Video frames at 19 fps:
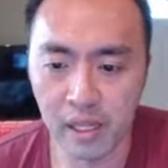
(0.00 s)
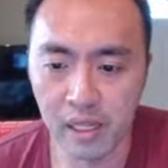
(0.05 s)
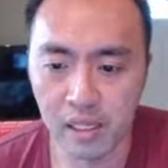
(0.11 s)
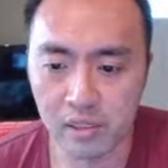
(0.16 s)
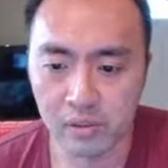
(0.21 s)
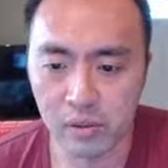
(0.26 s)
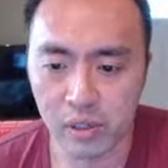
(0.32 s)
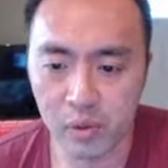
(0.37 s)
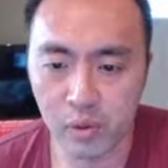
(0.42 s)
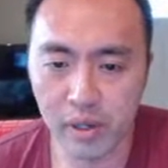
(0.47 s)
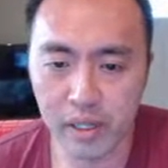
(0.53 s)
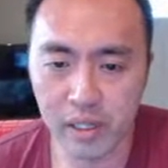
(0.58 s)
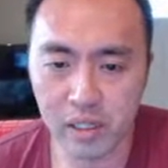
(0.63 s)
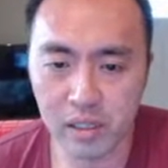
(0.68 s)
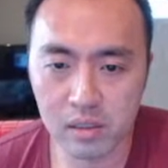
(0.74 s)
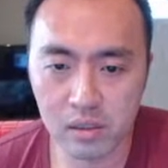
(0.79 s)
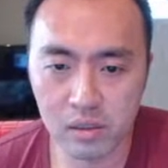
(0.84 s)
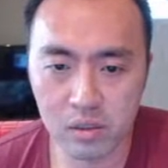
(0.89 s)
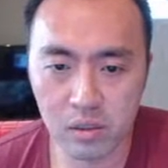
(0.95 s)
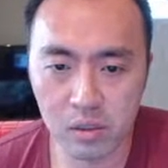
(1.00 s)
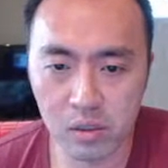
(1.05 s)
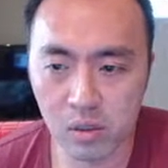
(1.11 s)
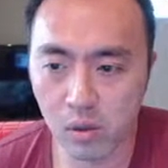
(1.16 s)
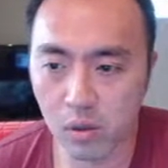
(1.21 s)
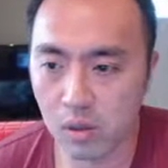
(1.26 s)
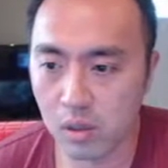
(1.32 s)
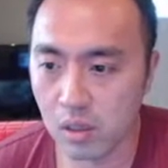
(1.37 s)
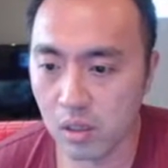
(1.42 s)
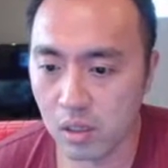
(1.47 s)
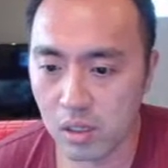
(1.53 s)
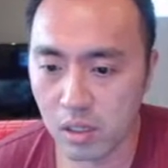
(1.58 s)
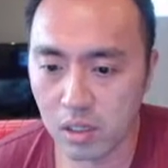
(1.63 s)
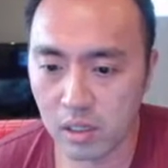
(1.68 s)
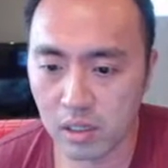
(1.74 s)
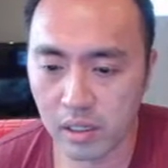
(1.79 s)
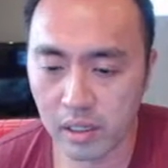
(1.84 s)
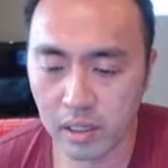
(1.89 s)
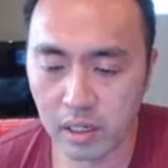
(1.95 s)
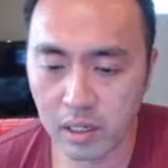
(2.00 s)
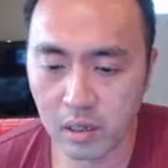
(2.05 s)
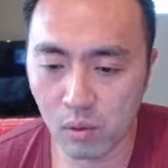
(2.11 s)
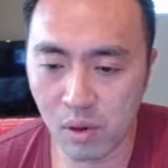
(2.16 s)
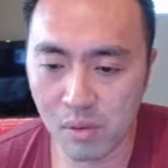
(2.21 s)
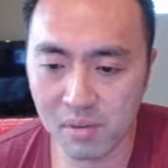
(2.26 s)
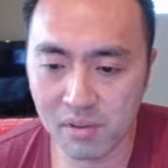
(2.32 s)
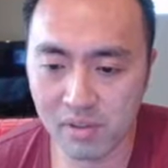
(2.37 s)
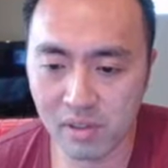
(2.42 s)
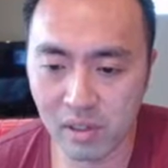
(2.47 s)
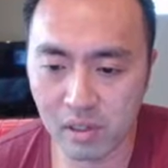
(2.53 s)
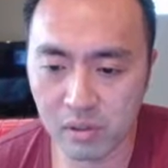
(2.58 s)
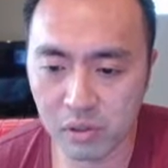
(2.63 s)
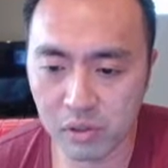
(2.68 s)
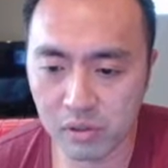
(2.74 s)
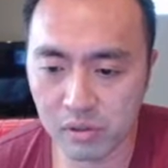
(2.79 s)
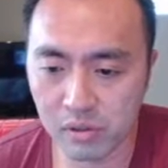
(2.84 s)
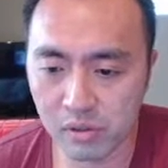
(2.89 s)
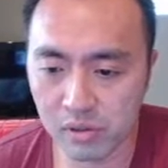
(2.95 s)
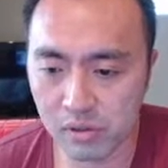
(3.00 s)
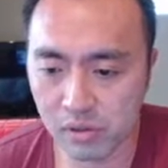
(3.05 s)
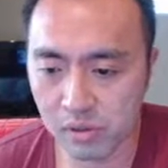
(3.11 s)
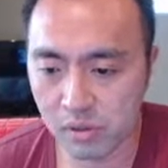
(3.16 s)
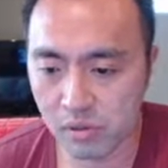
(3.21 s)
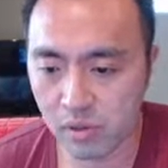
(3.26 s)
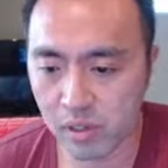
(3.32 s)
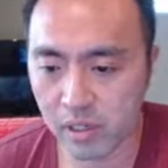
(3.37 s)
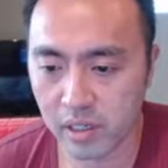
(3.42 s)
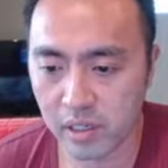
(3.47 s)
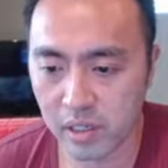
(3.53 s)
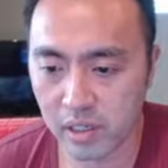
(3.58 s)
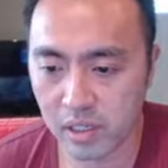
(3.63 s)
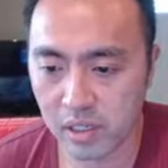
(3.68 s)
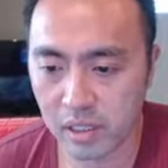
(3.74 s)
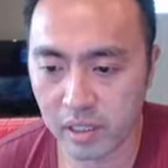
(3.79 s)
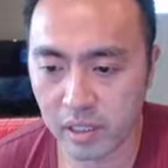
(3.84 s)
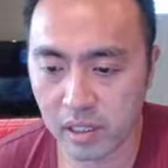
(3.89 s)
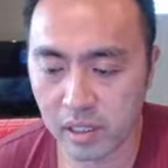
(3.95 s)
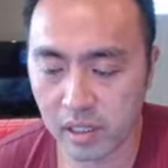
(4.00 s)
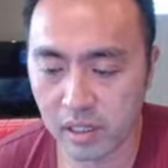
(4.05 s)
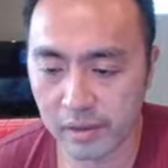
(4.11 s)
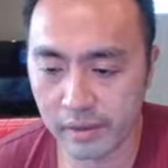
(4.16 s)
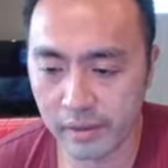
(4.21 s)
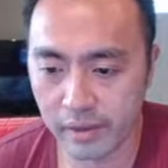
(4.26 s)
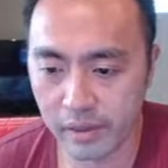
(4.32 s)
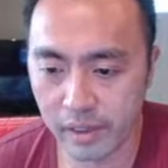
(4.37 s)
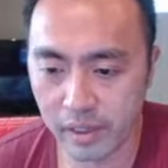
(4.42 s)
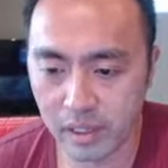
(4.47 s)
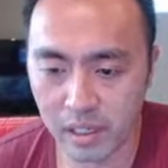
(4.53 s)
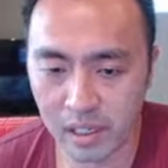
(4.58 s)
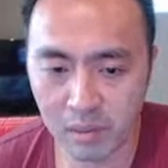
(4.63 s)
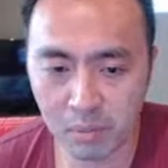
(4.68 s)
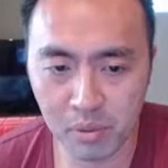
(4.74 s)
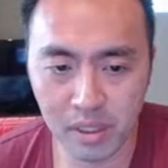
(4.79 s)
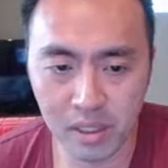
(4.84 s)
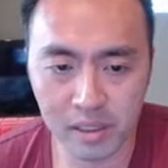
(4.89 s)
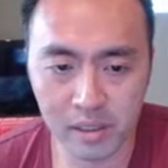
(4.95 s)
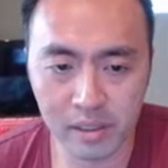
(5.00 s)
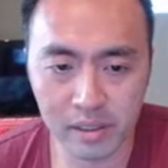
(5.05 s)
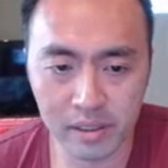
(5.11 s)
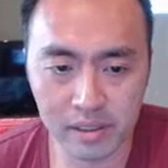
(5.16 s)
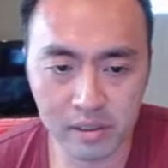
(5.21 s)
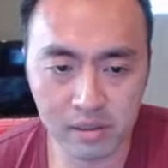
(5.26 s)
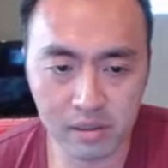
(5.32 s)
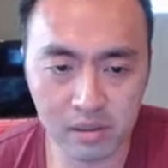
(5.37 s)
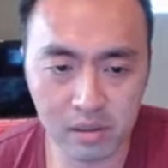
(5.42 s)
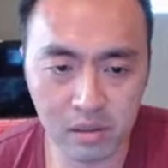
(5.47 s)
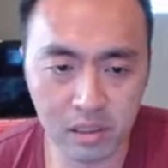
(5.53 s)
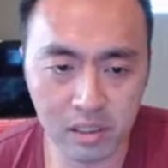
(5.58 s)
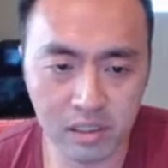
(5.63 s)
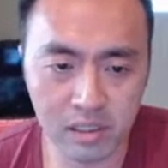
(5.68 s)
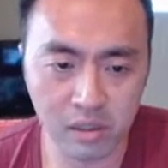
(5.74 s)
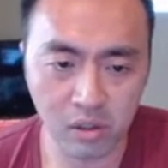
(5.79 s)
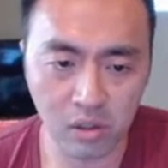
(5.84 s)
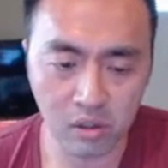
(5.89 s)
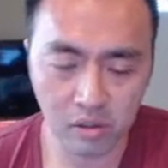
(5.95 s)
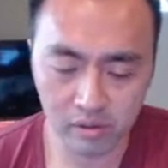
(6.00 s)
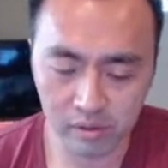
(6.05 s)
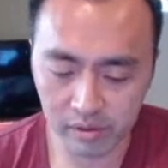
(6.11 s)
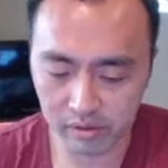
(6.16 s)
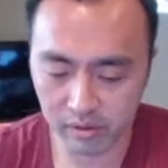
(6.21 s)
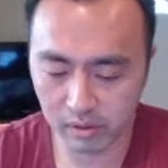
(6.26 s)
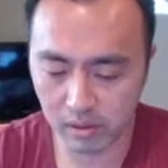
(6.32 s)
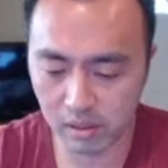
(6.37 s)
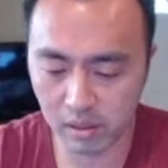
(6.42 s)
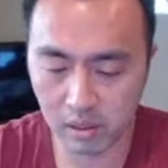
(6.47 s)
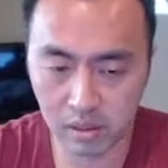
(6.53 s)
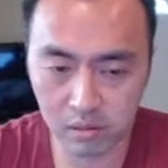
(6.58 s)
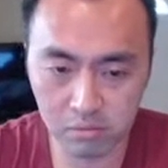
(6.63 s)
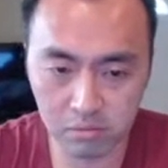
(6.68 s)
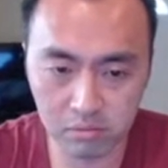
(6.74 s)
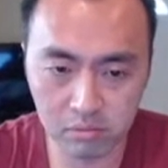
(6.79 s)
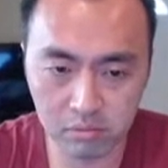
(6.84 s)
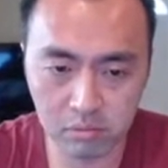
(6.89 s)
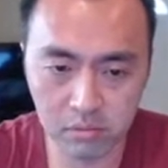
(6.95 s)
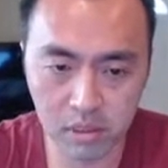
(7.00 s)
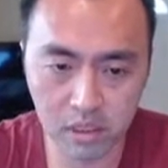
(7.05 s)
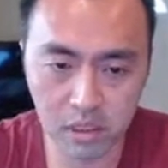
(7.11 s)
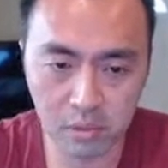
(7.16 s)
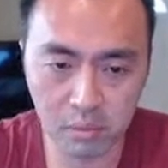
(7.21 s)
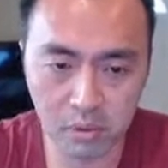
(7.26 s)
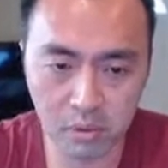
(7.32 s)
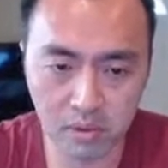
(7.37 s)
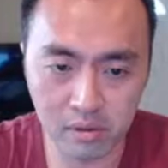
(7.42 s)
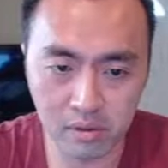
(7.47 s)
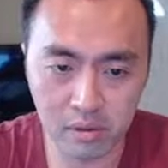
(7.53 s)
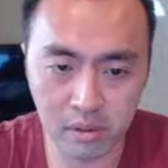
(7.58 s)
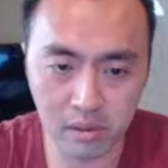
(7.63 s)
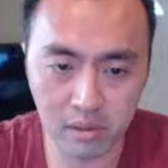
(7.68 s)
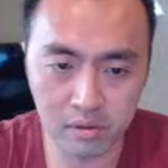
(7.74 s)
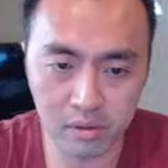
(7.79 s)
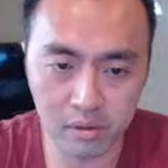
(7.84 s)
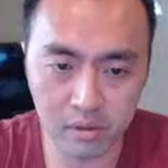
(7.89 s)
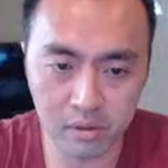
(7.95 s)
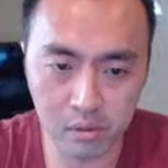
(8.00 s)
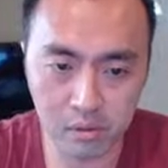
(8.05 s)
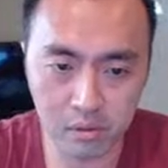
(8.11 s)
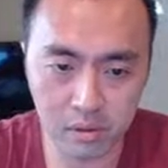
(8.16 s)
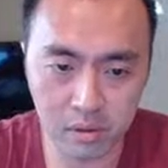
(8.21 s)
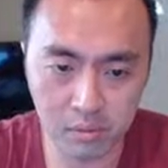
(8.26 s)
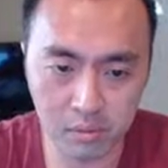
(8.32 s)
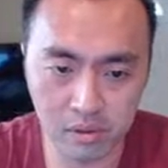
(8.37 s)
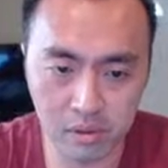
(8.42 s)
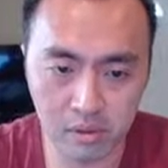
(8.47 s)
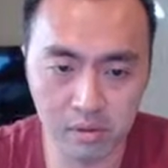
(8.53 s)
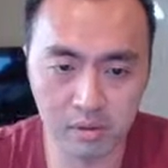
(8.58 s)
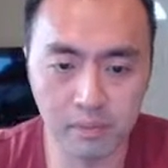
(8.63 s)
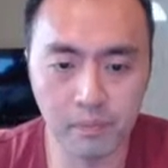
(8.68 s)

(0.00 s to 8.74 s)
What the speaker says: So anyway, so click on Web Intelligence, right? Click on IP Analytics. I actually call this IP Intelligence or something.